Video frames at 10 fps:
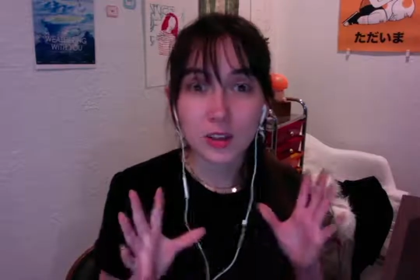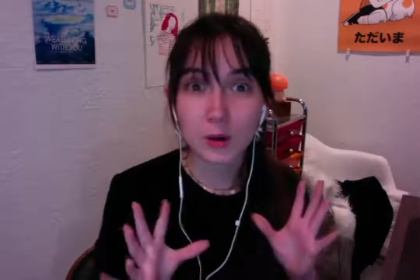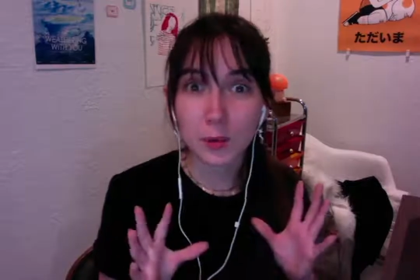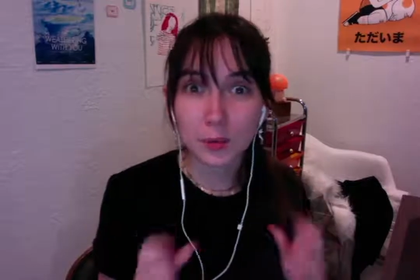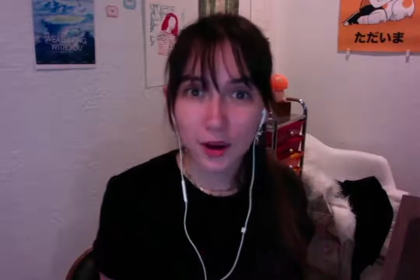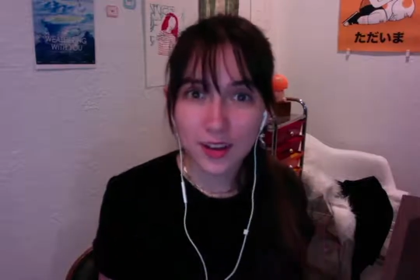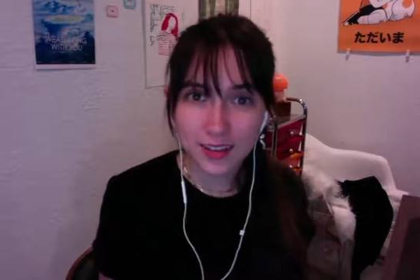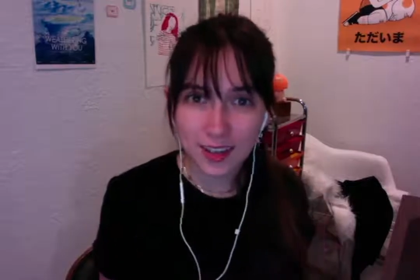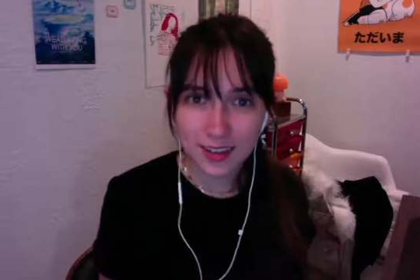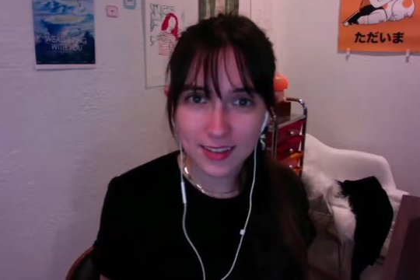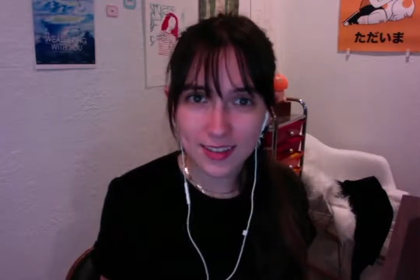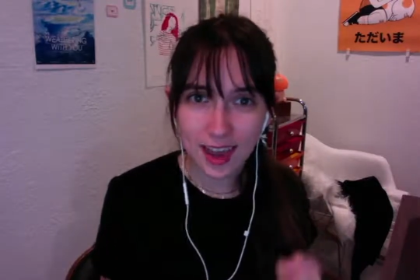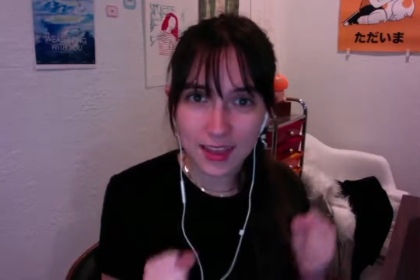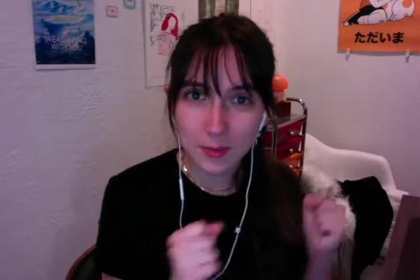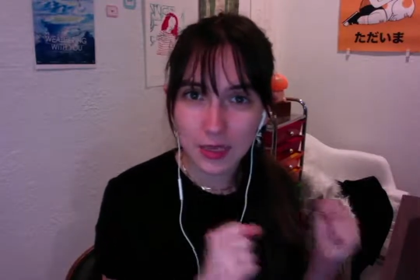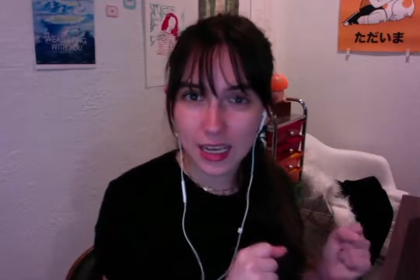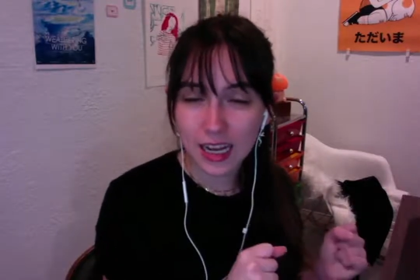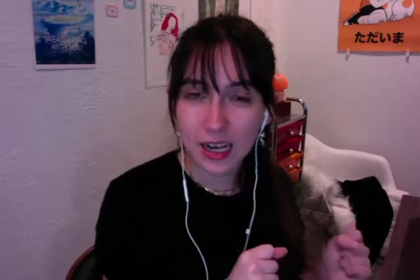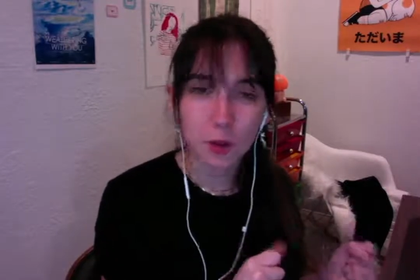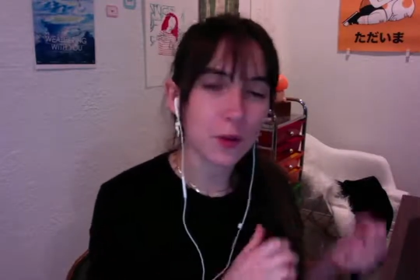our process at the
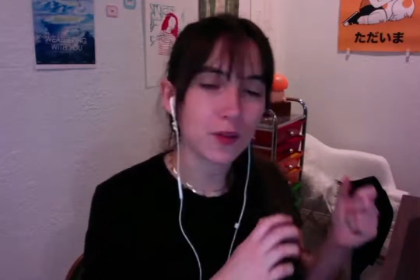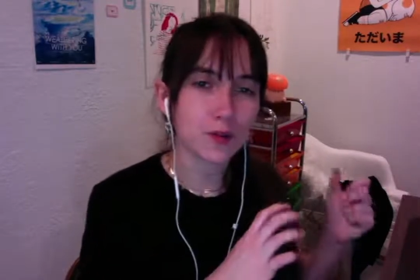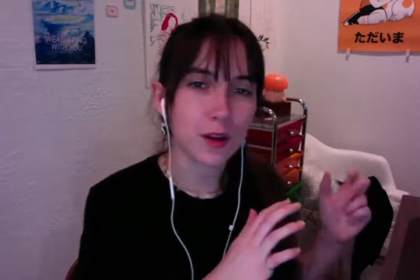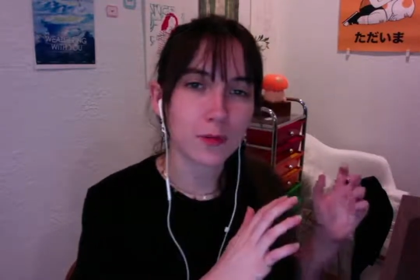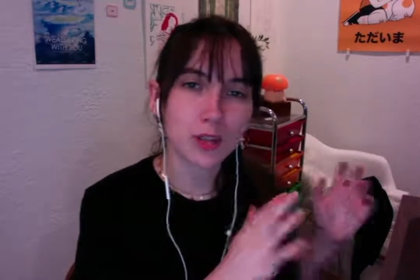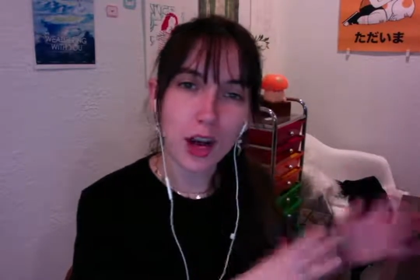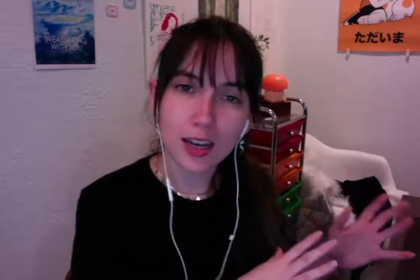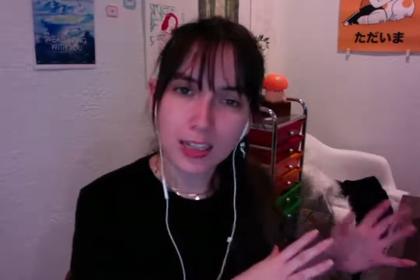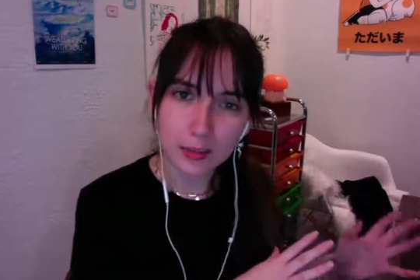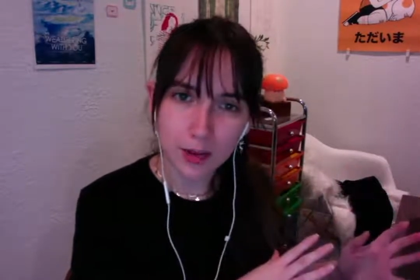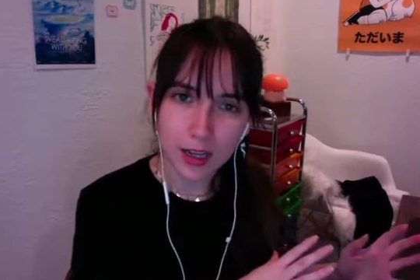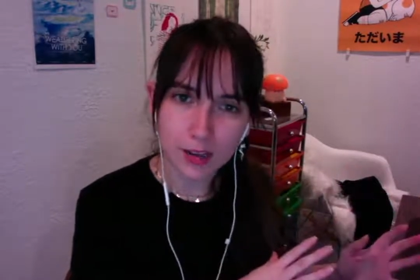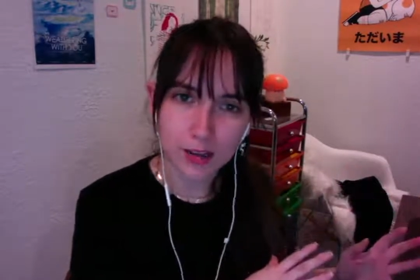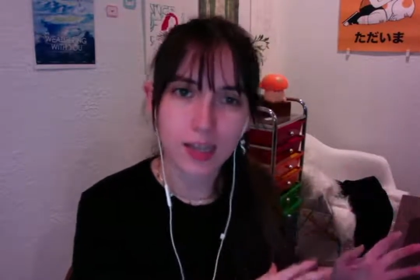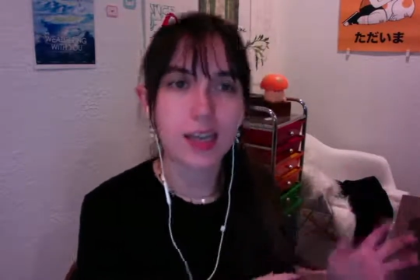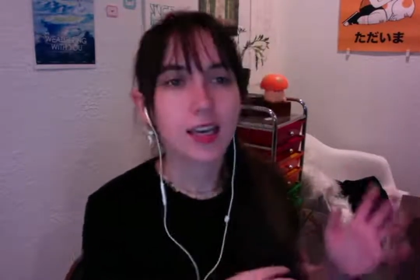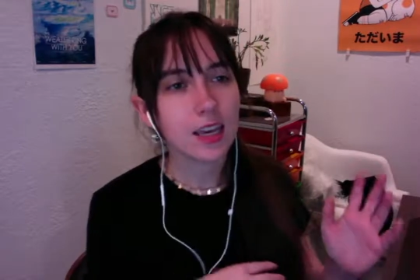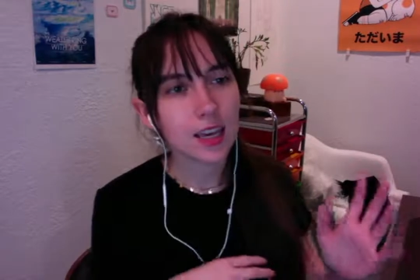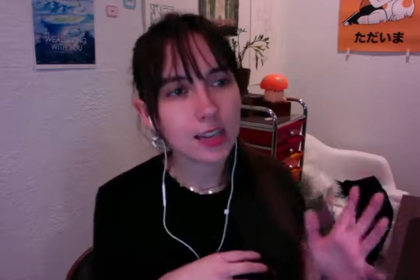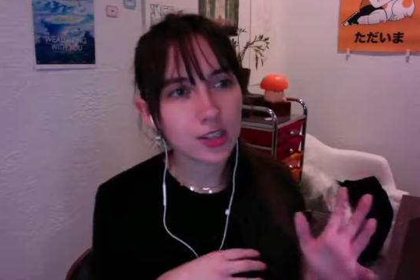beginning went from talking to Mallory
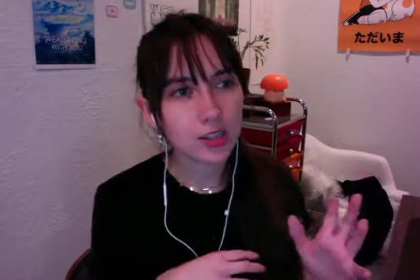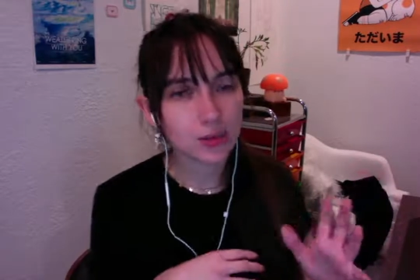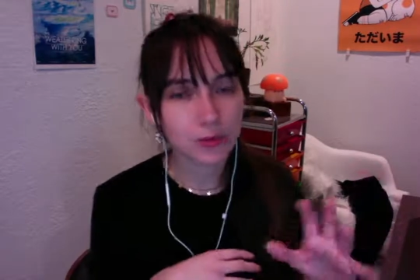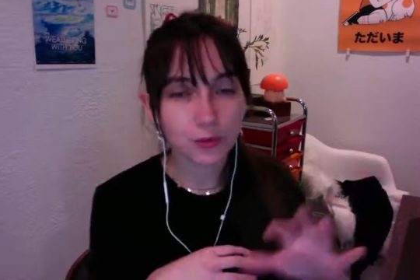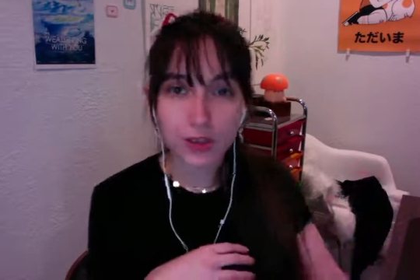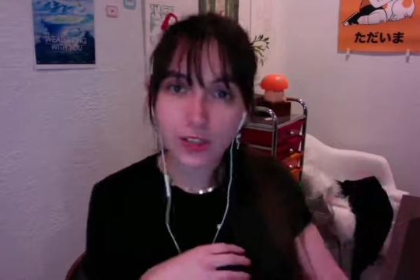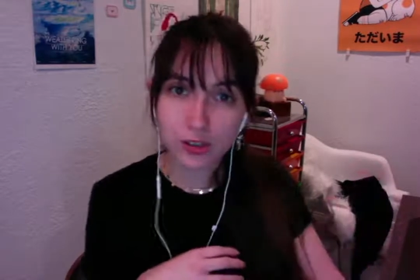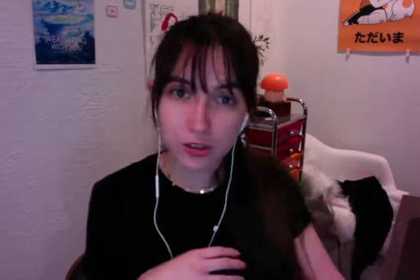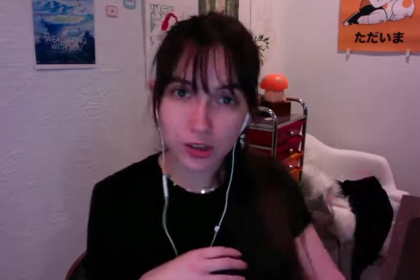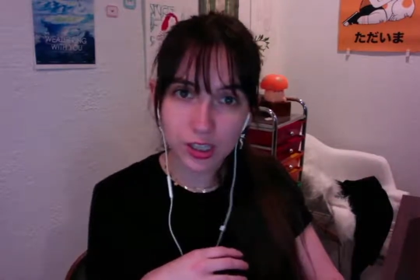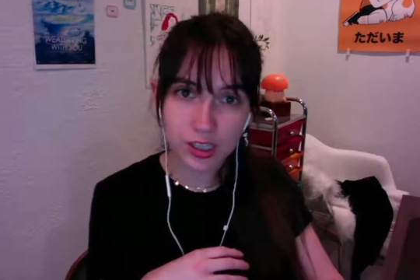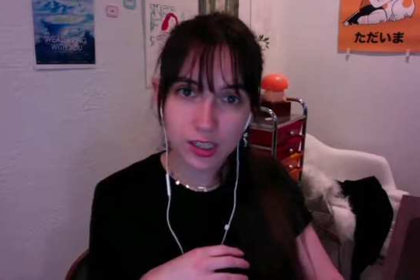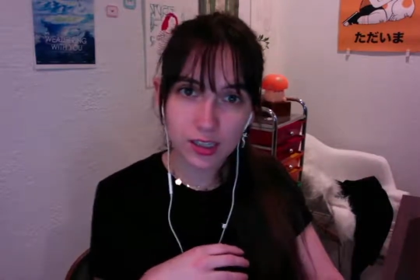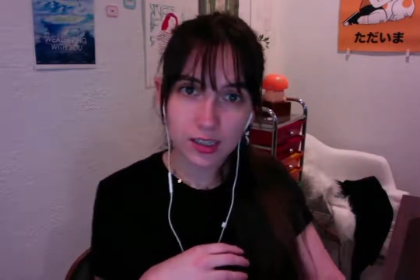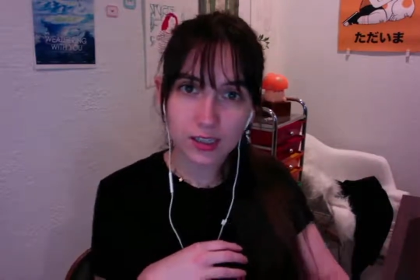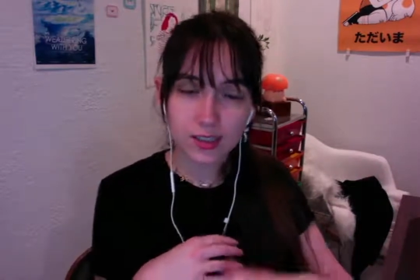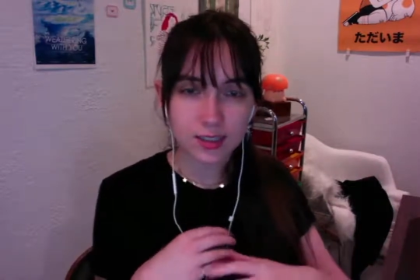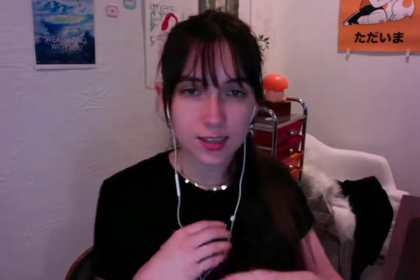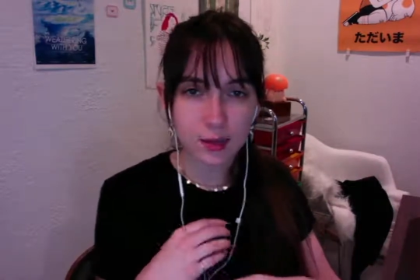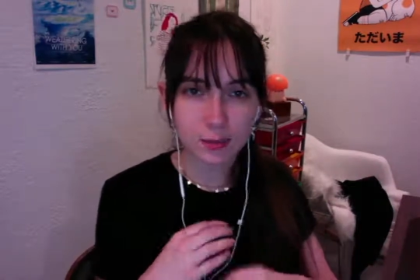into researching
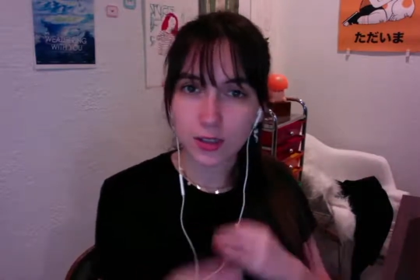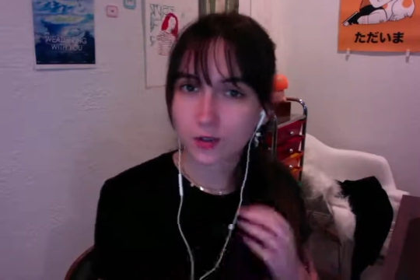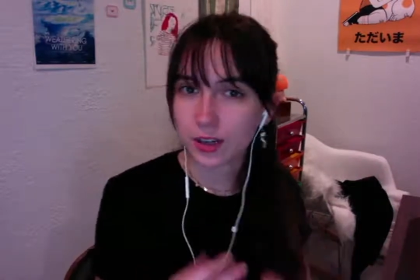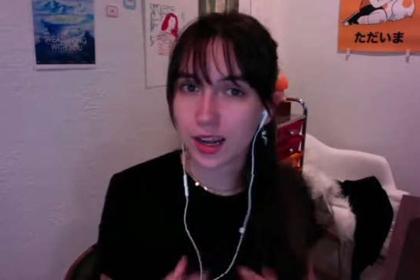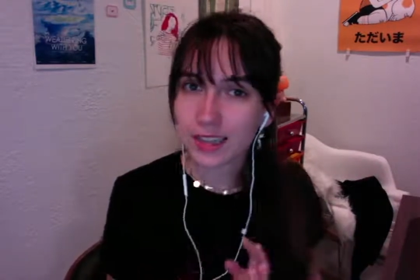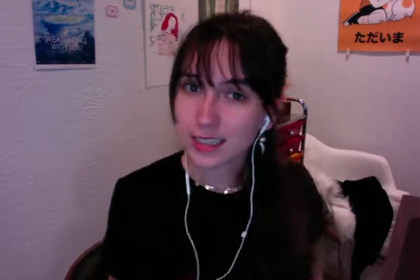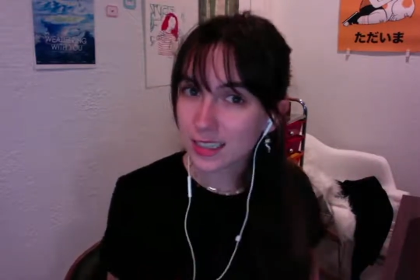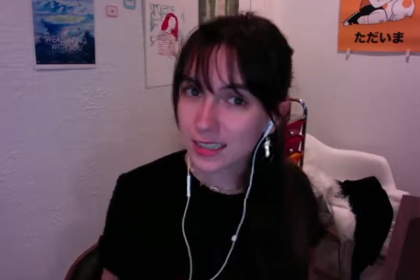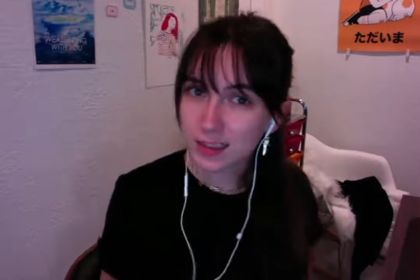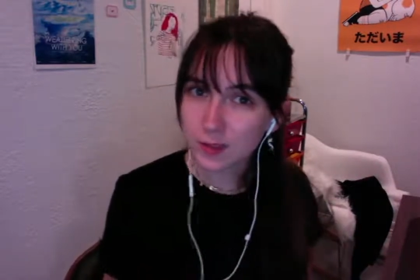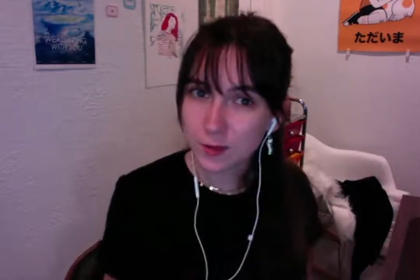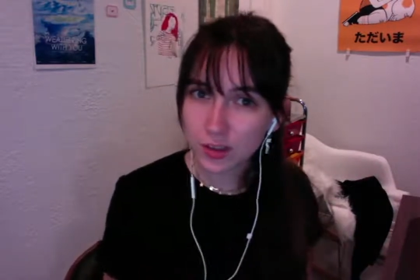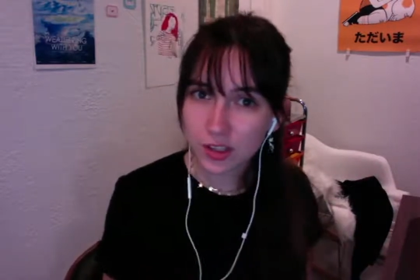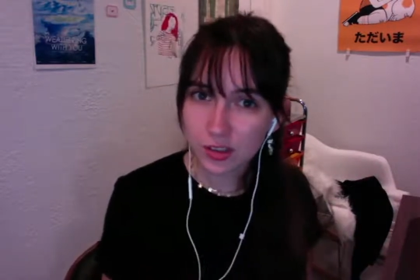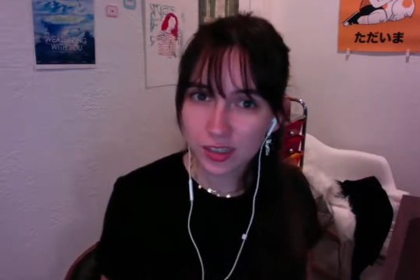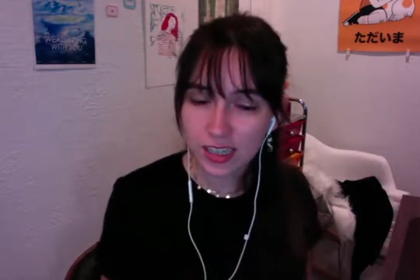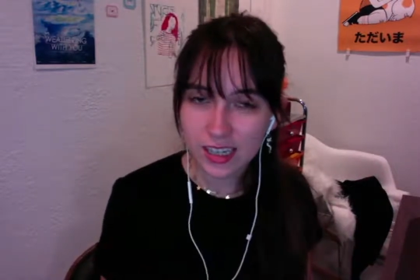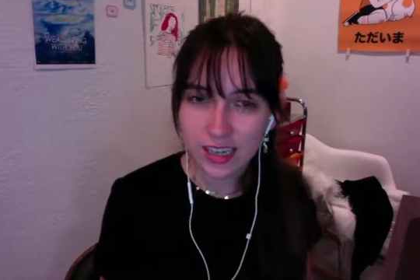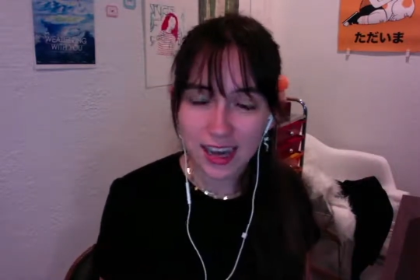some different ideas for each scene.